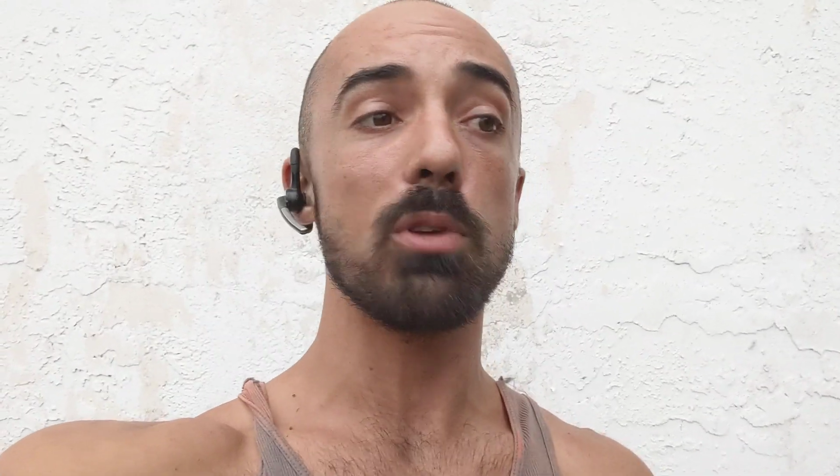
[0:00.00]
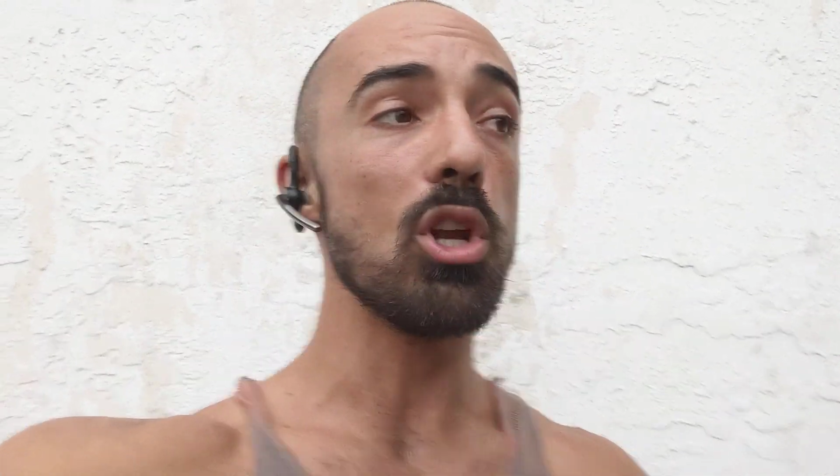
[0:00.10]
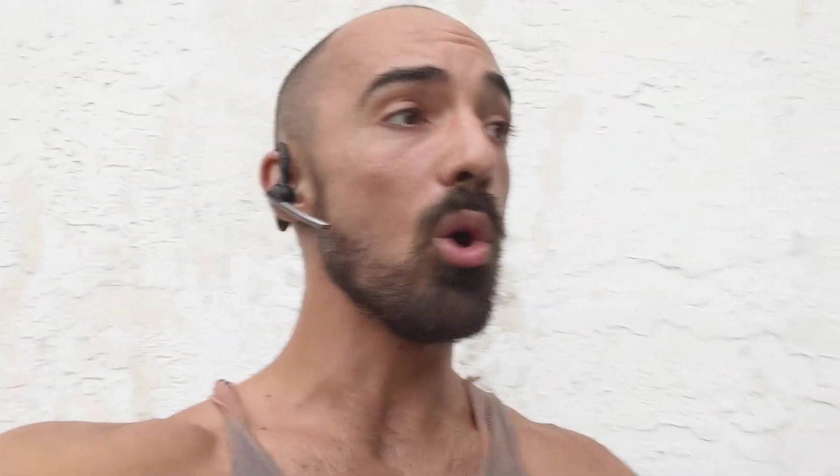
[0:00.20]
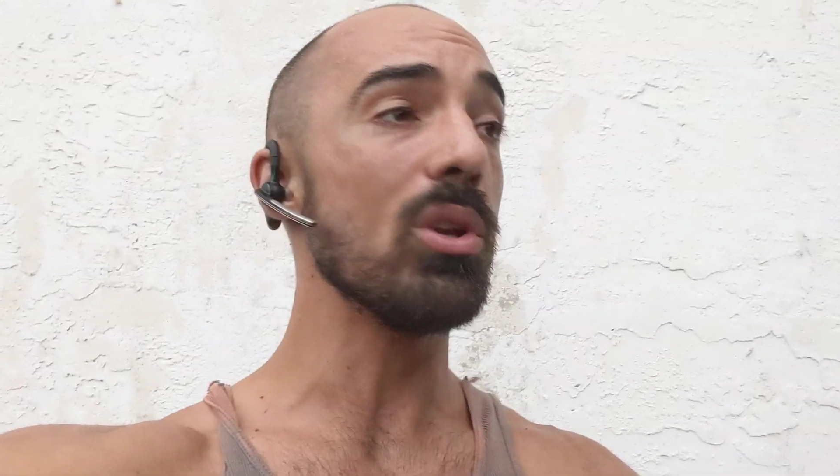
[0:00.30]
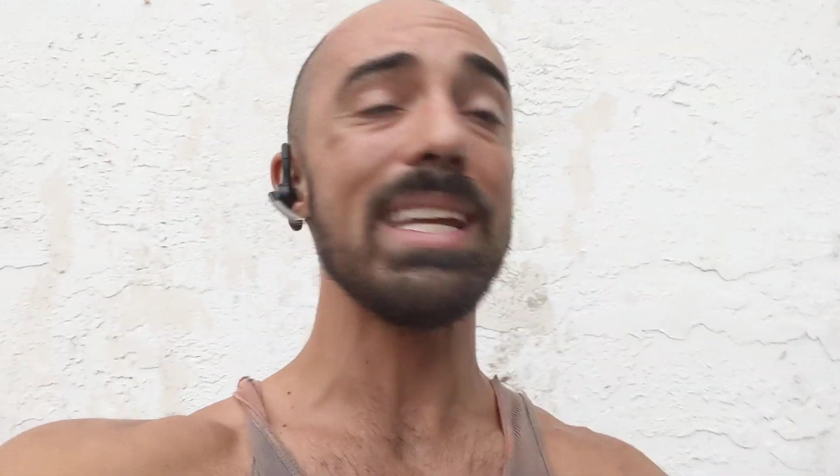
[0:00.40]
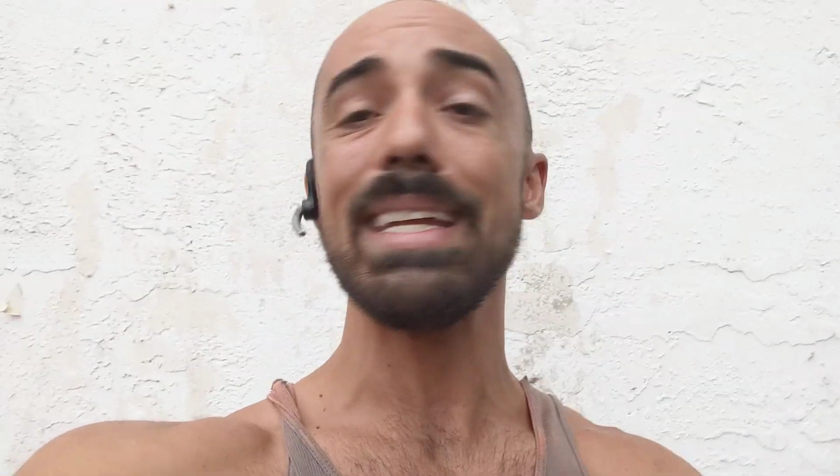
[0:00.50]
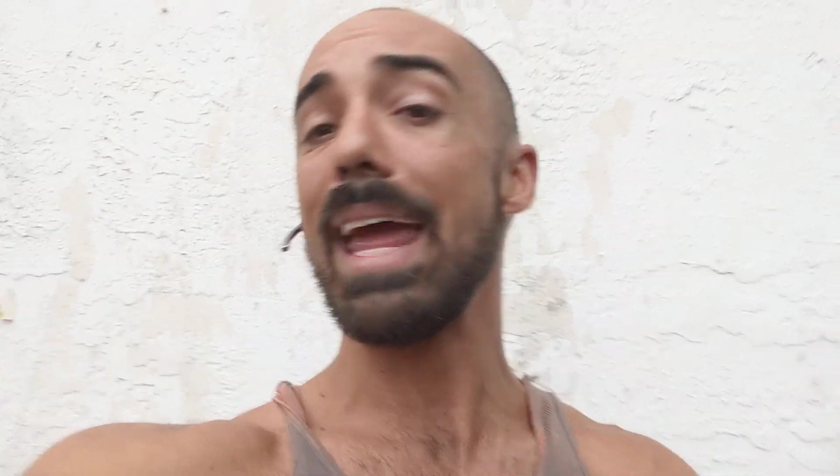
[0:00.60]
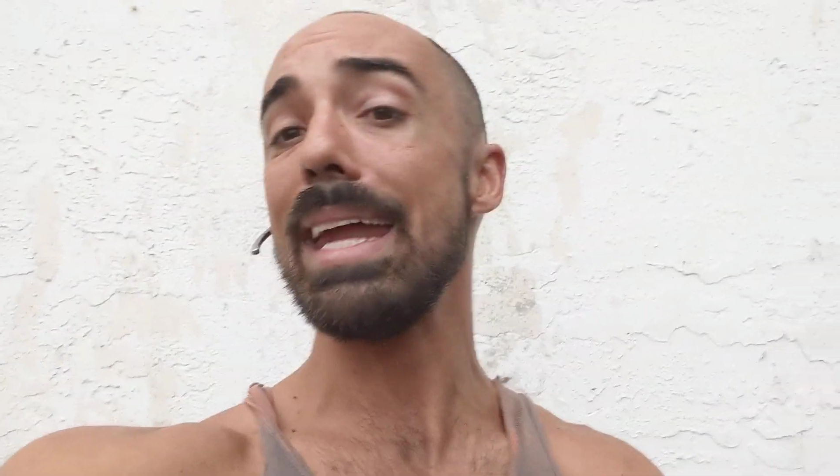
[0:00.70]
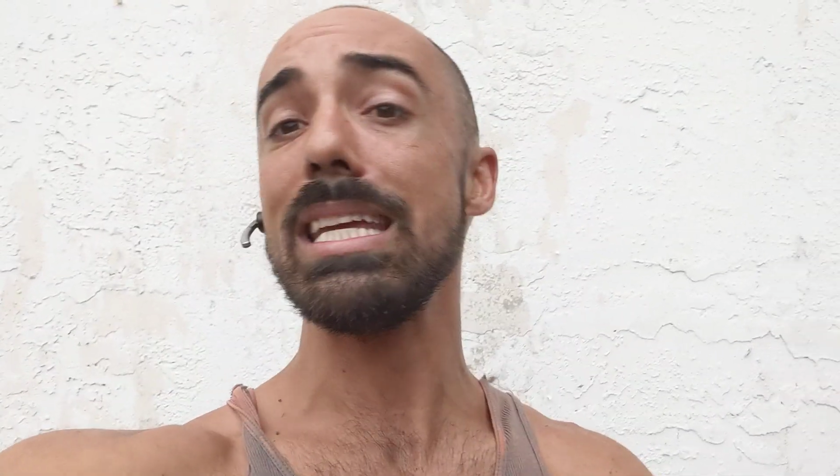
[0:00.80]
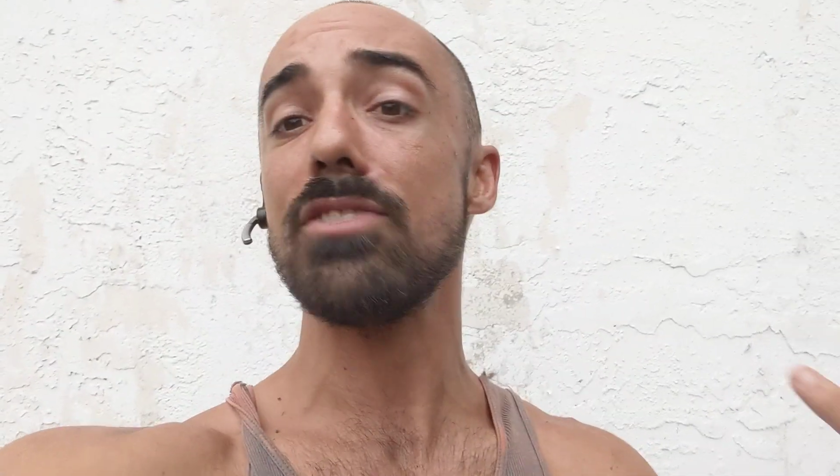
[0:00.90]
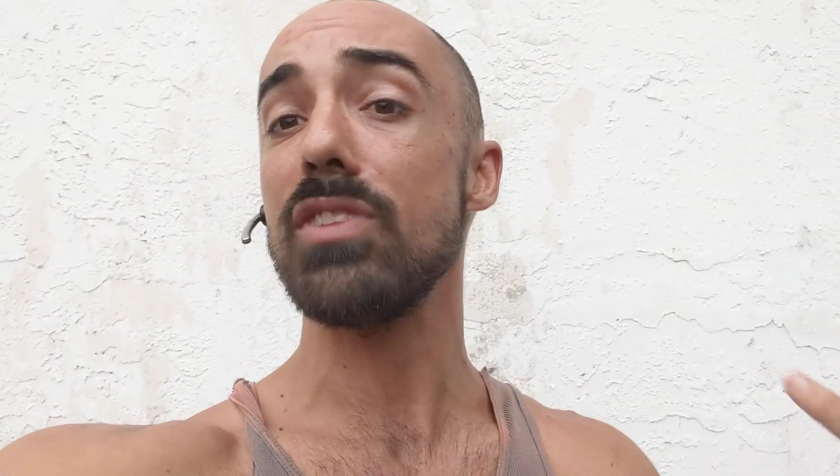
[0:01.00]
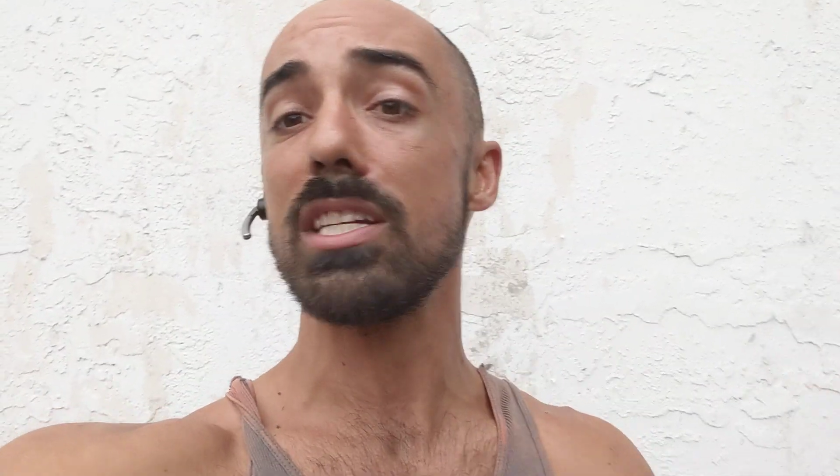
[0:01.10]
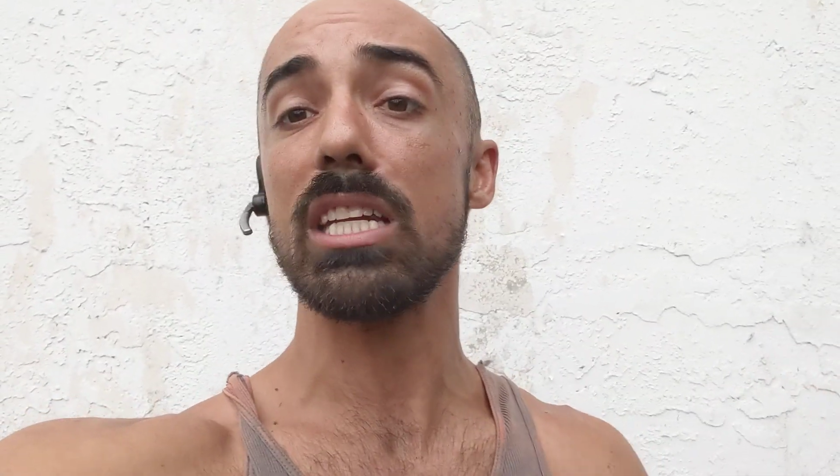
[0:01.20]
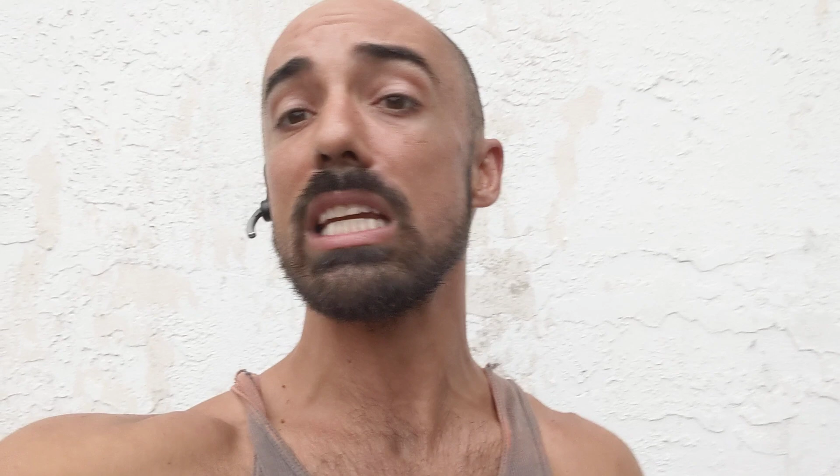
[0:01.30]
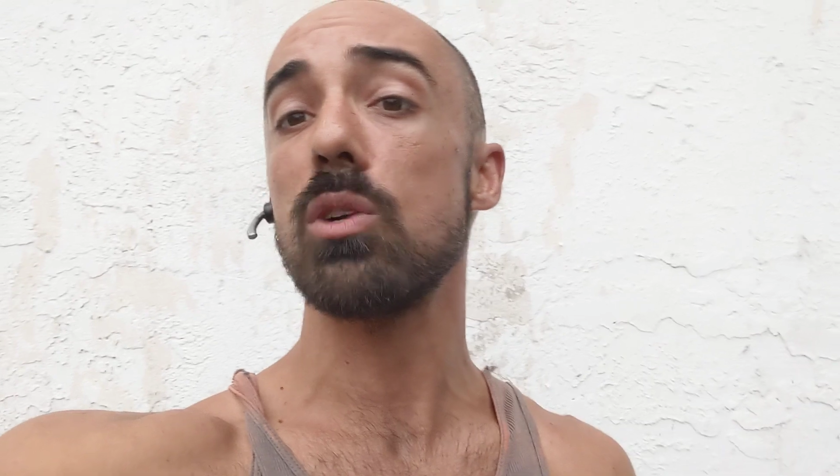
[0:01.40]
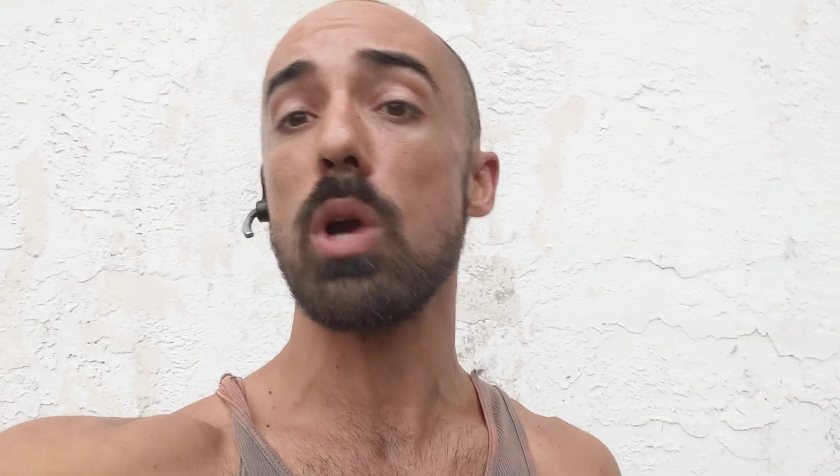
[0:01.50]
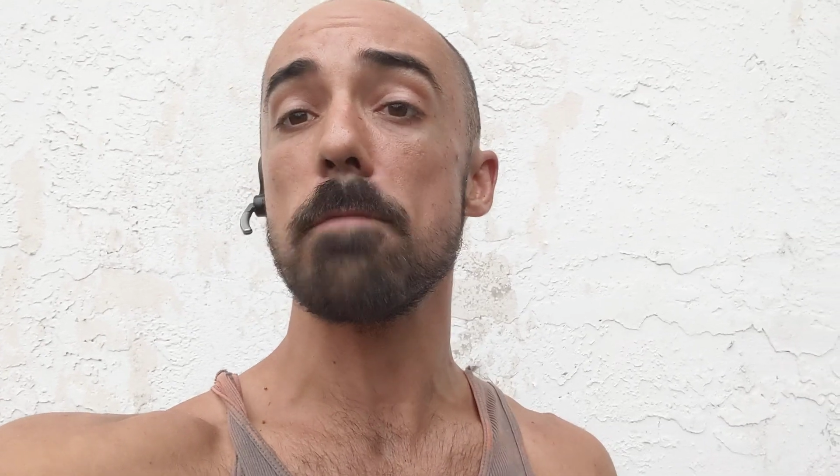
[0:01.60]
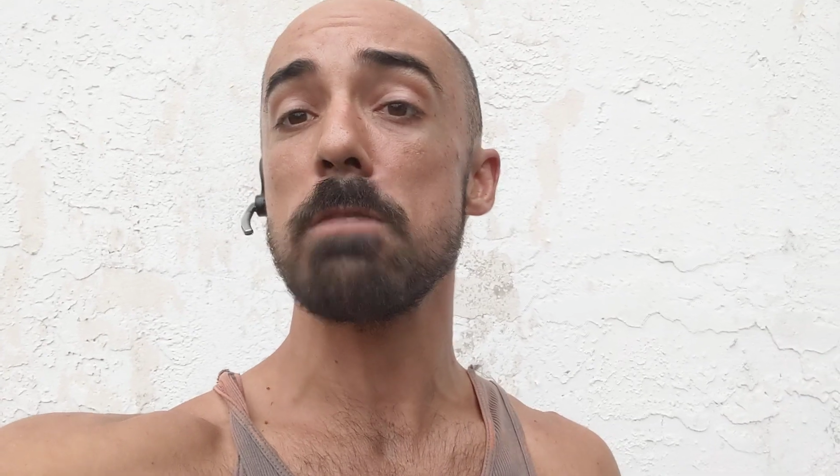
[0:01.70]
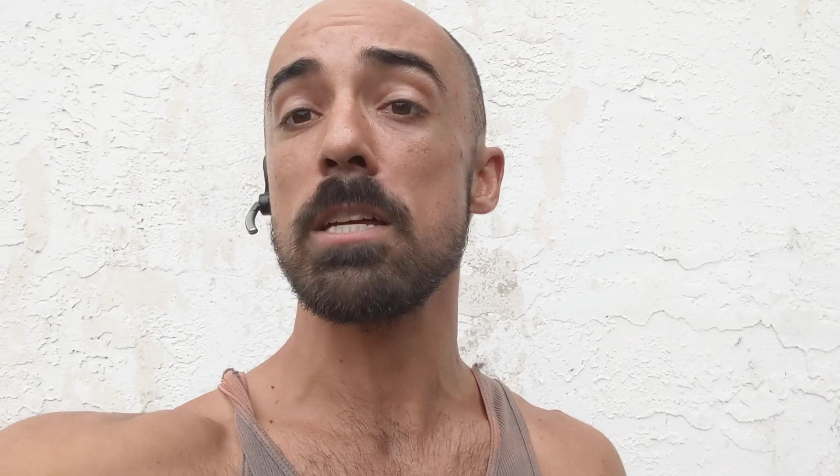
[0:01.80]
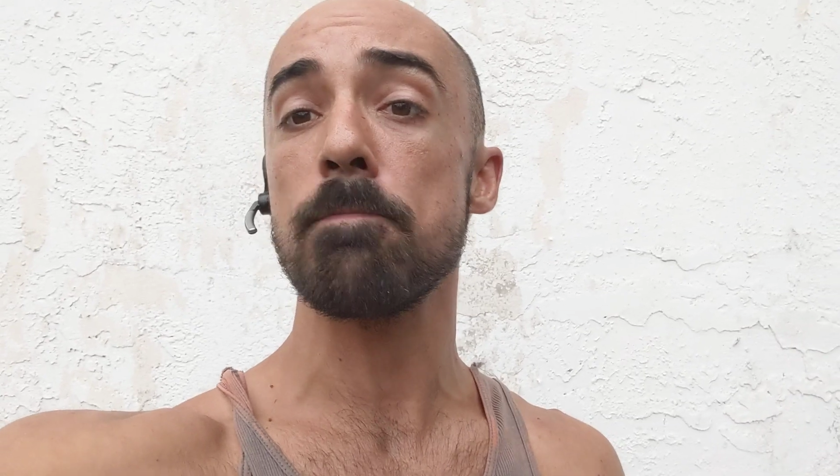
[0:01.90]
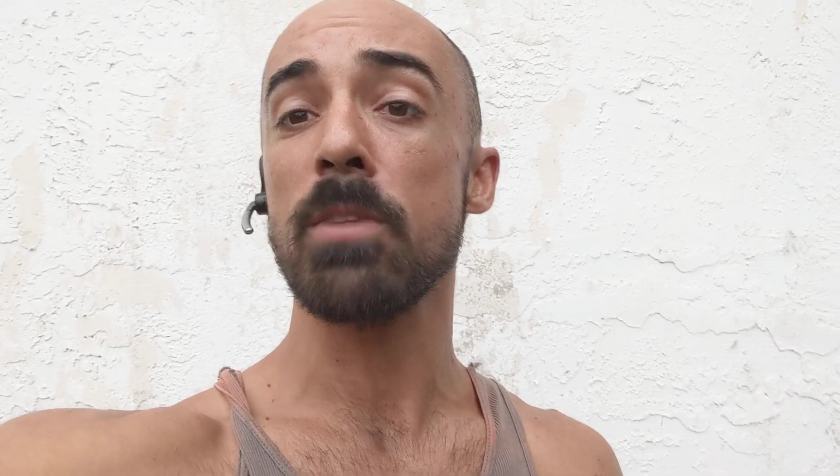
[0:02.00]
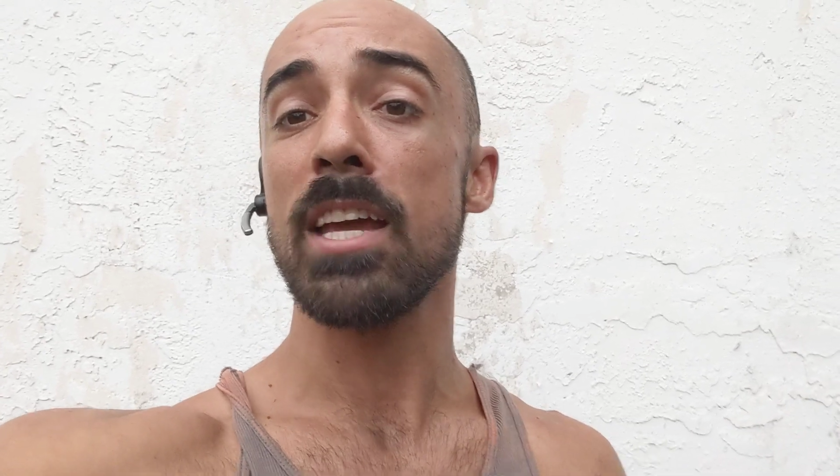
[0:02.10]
You don't need any fancy equipment.